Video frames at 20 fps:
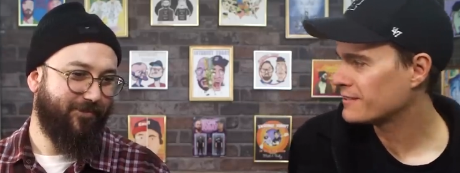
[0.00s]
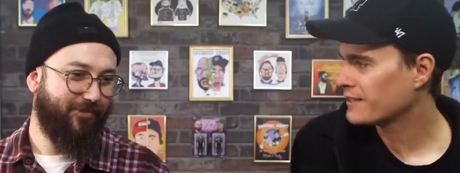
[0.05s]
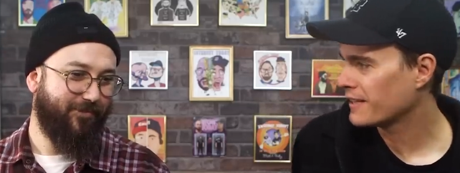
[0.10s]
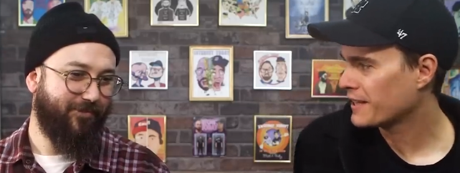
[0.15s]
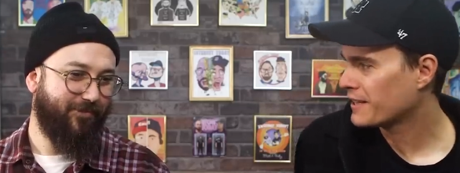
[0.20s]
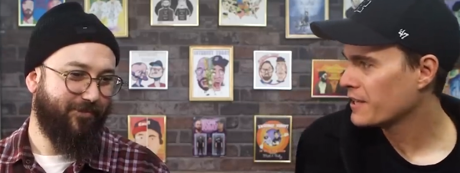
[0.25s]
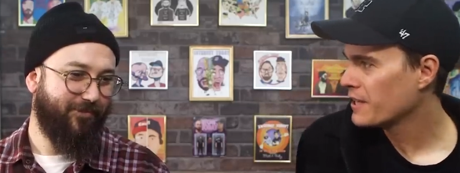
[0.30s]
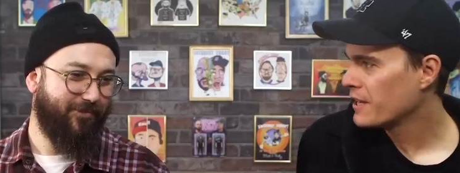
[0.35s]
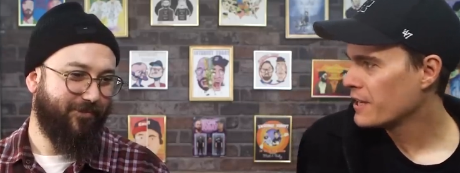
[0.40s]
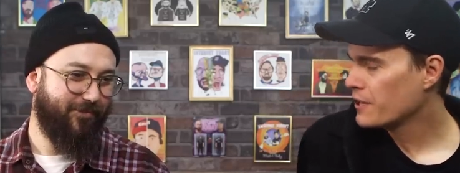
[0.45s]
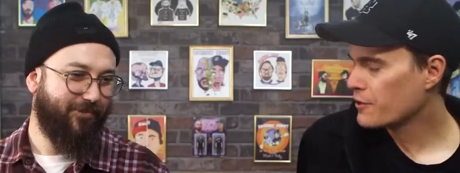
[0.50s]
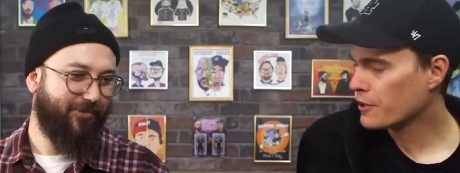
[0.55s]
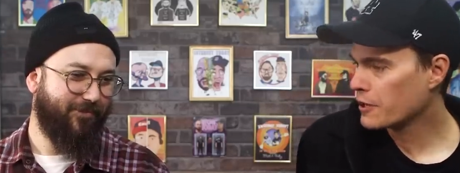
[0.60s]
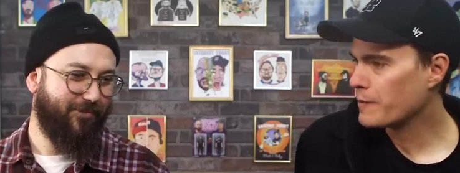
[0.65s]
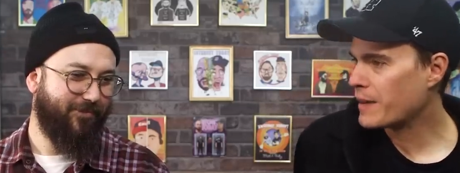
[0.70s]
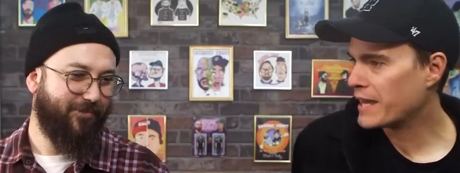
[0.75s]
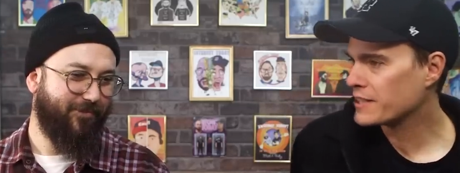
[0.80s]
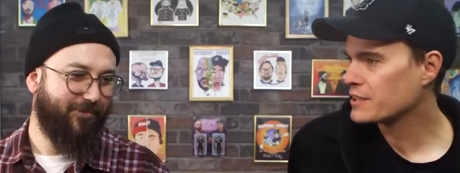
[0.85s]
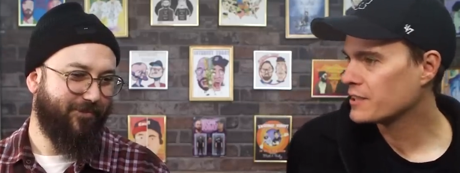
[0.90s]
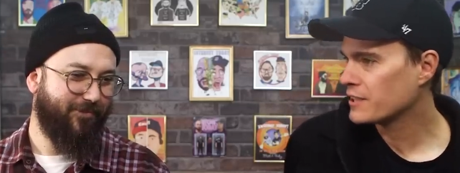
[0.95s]
Speaker 1: Like you can
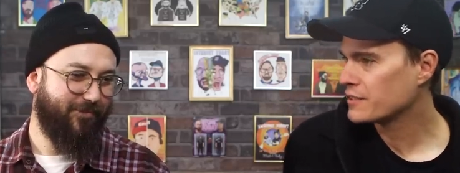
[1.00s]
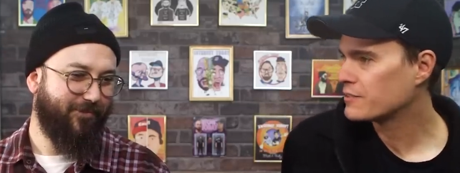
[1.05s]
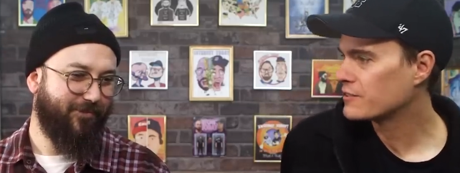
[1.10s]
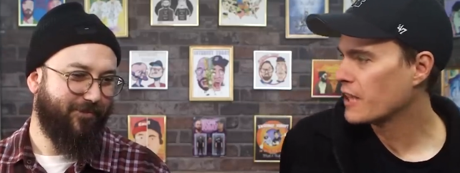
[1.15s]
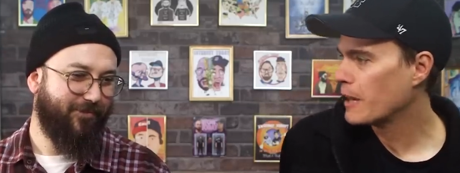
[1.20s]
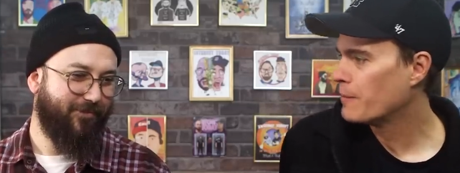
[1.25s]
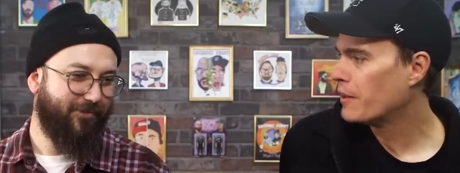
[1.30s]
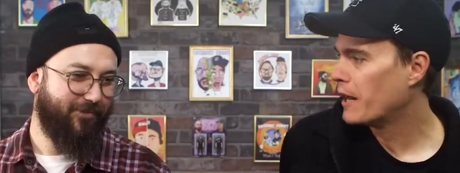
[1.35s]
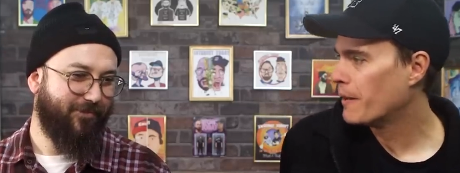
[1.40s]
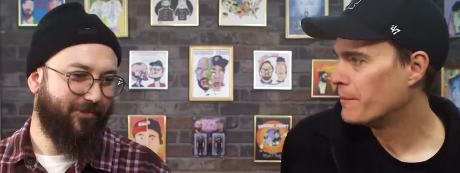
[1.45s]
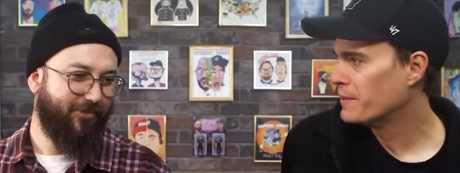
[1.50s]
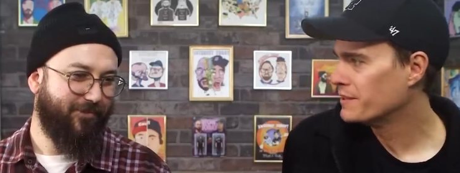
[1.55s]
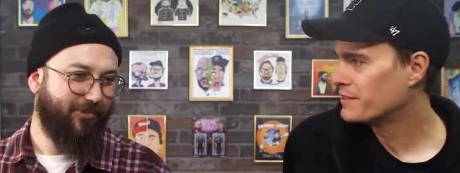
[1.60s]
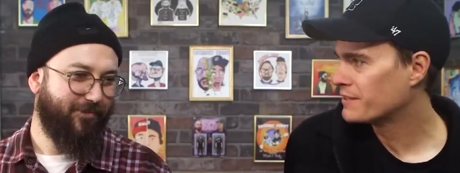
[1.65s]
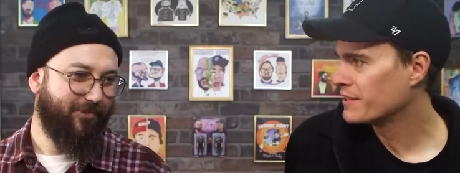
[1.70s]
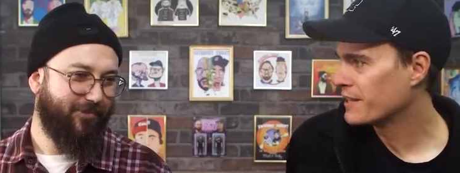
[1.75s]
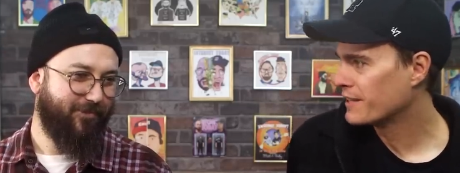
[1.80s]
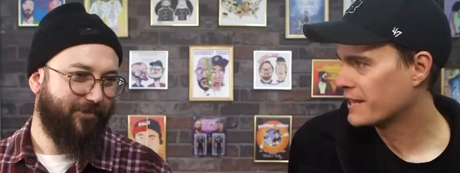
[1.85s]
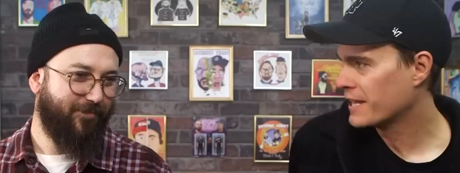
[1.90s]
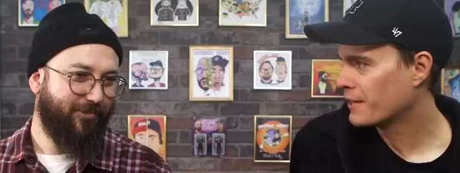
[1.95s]
imagine that StubHub and
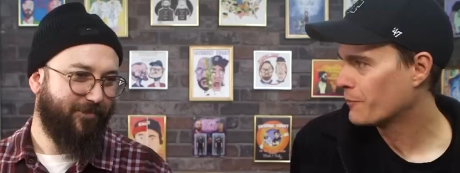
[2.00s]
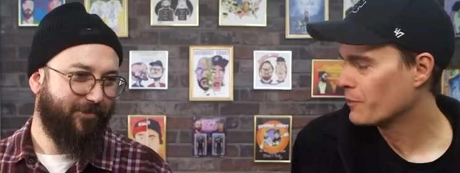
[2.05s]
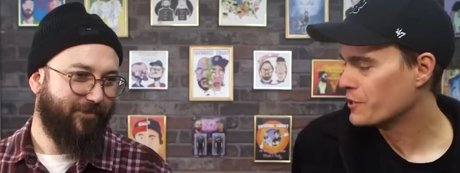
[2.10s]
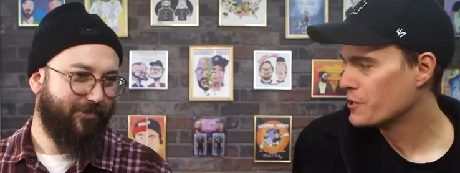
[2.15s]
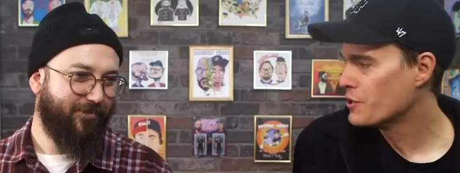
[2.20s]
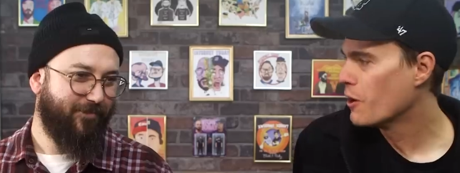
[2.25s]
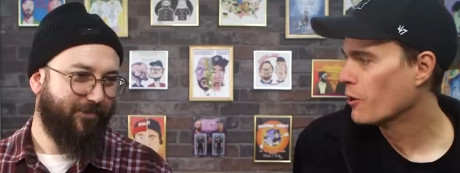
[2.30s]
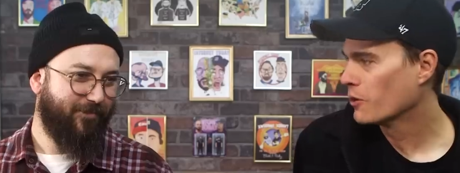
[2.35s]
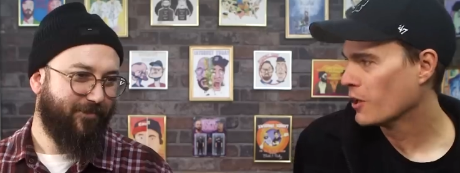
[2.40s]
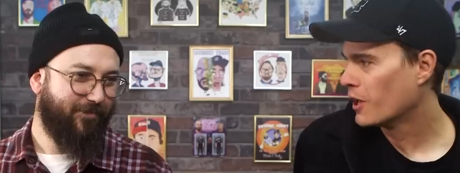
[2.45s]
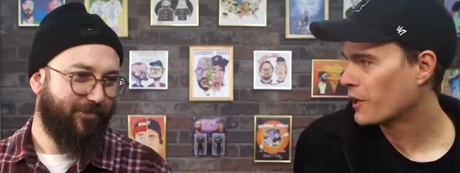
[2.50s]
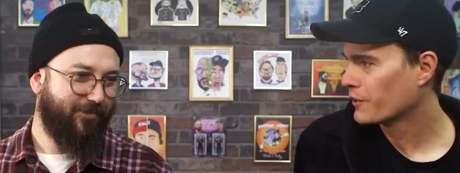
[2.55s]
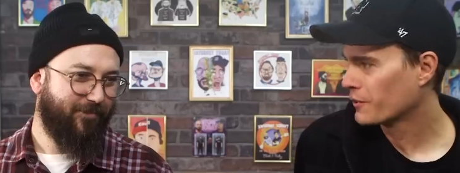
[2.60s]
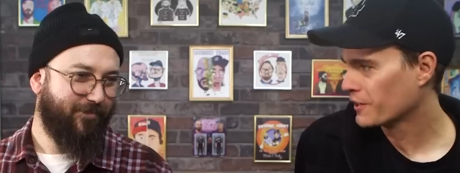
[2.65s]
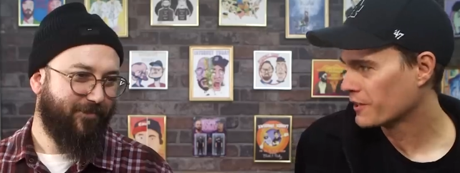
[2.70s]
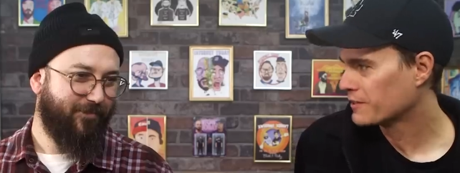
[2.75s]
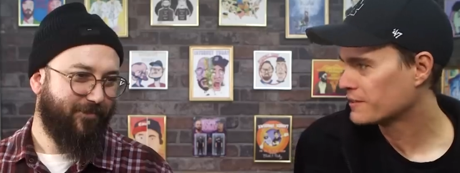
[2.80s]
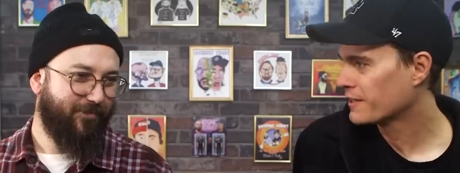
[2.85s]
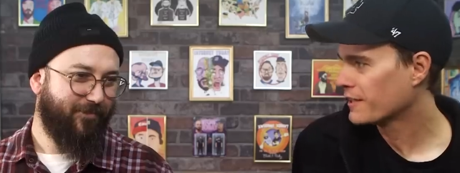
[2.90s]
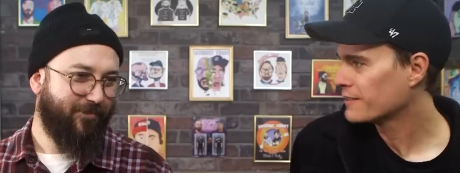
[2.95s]
SeatGeek would no longer
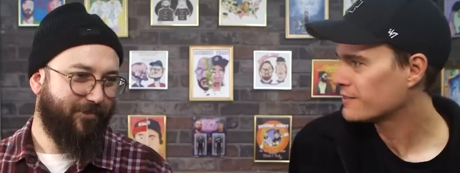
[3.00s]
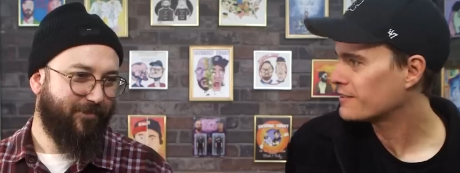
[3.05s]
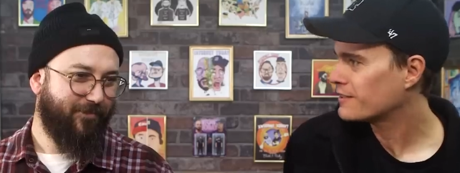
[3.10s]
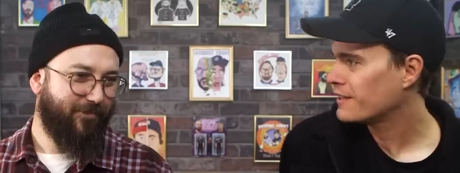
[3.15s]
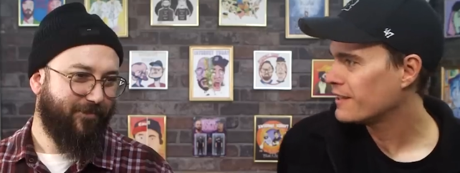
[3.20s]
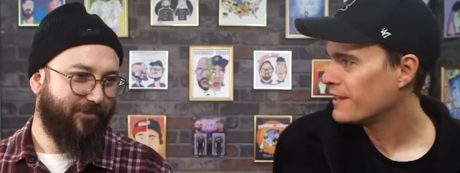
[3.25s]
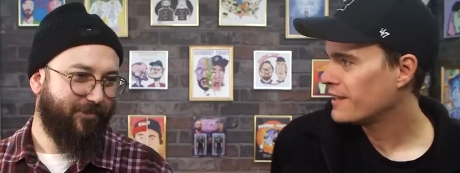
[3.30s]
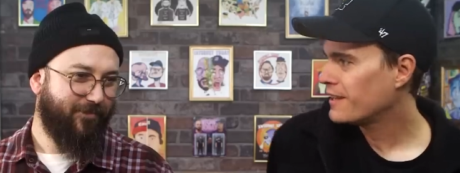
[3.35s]
exist,